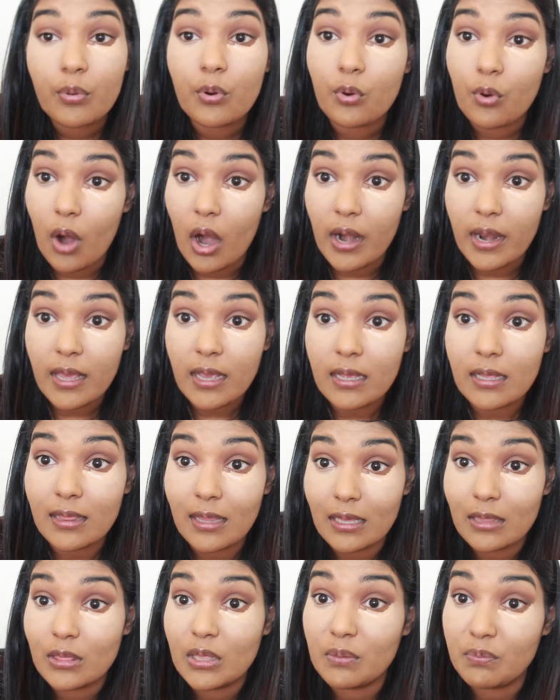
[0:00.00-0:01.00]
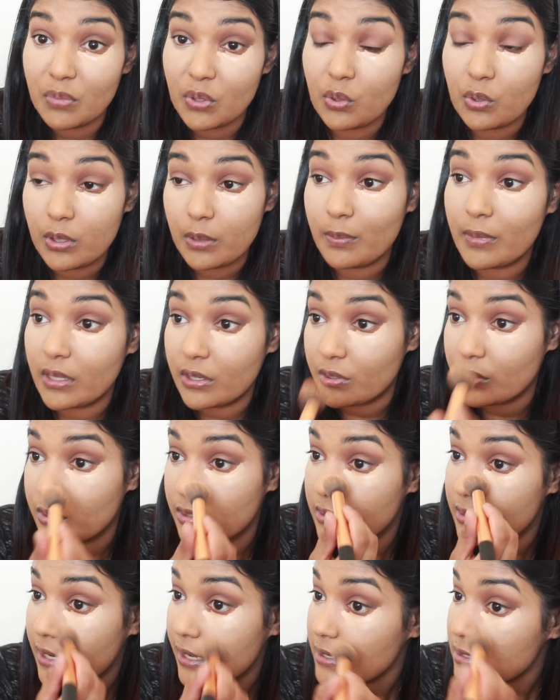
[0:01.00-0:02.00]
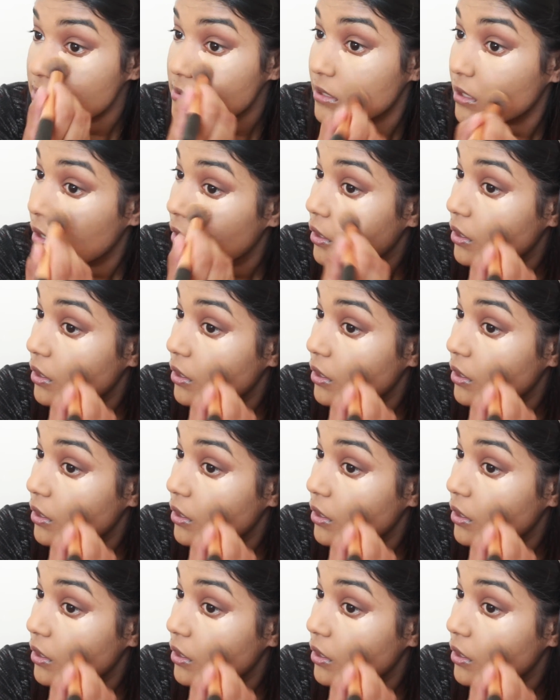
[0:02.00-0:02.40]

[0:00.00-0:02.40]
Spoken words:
product like the beauty blender does.